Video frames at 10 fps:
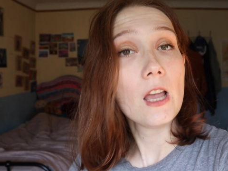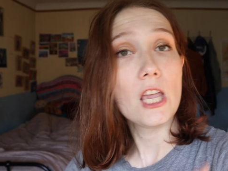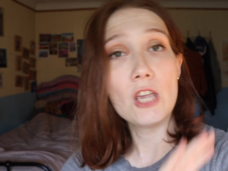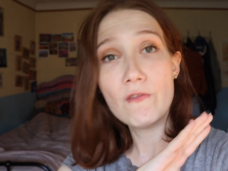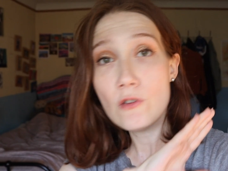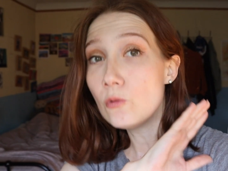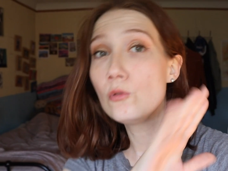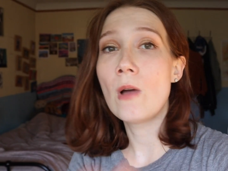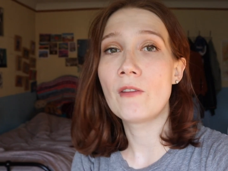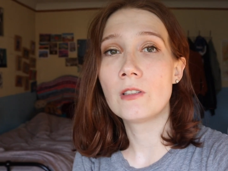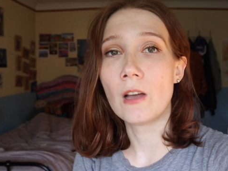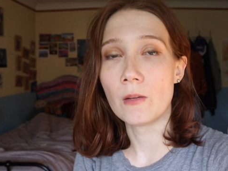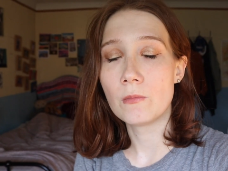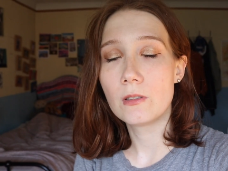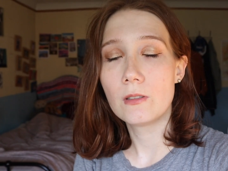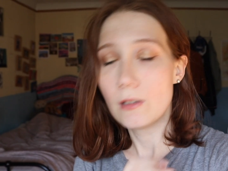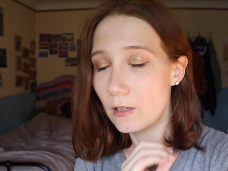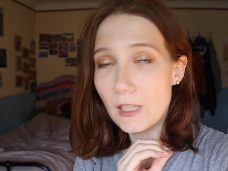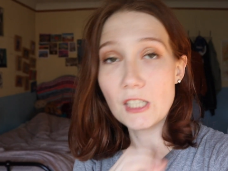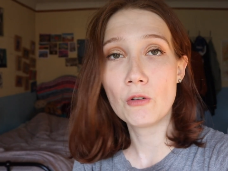If you do have the time,
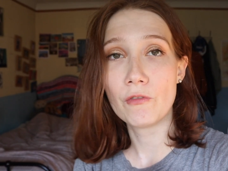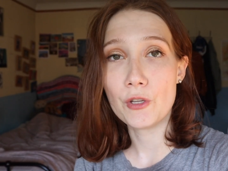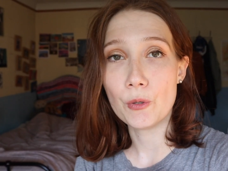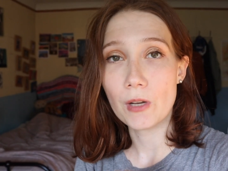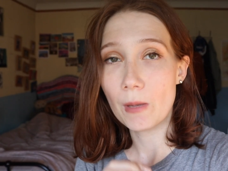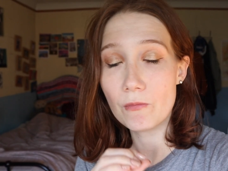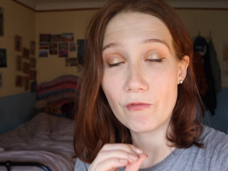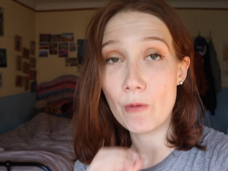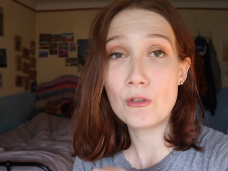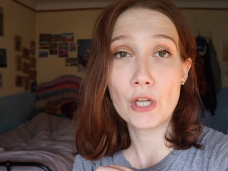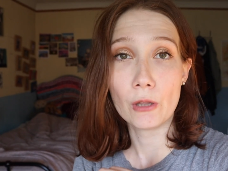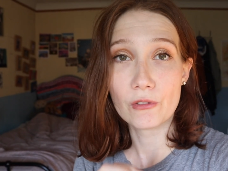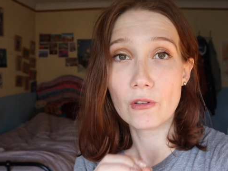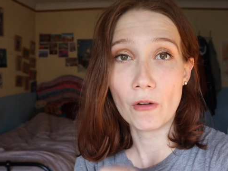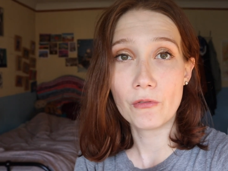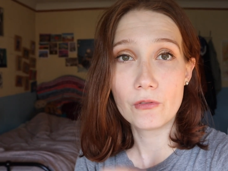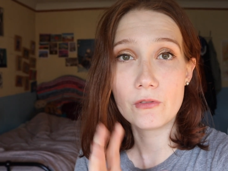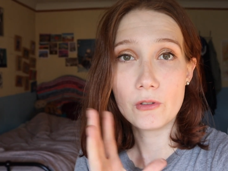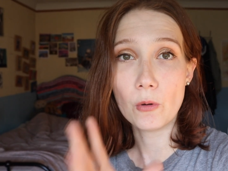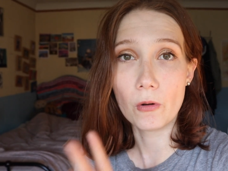that's good for you, and I'm very jealous of
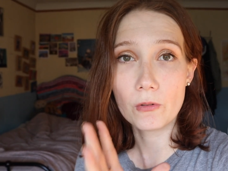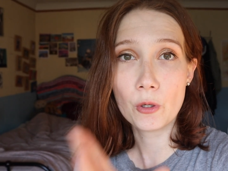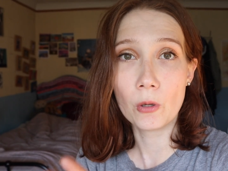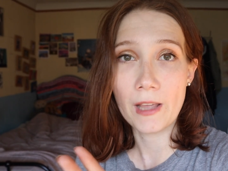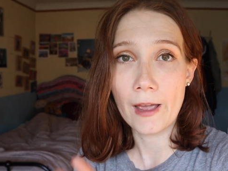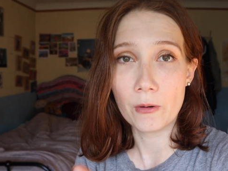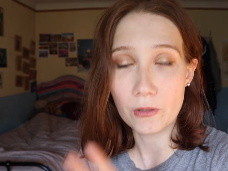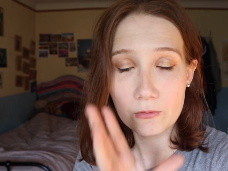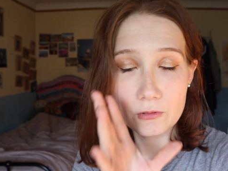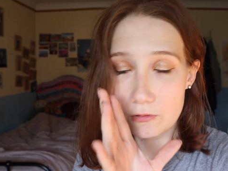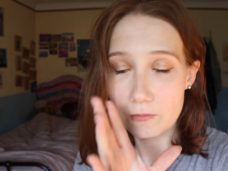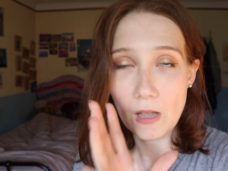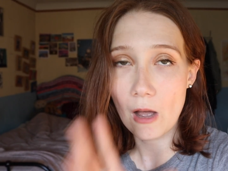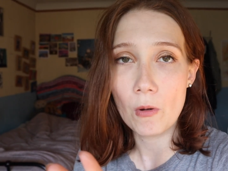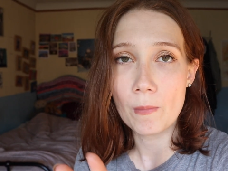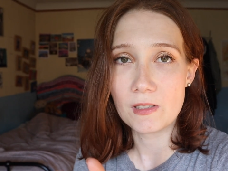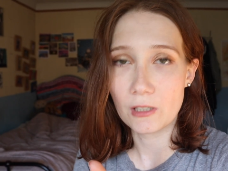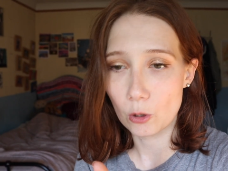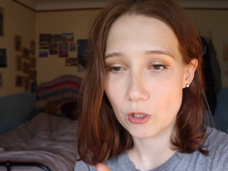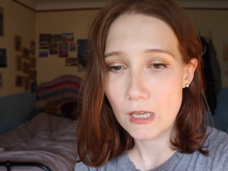your curly hair and how amazing it looks.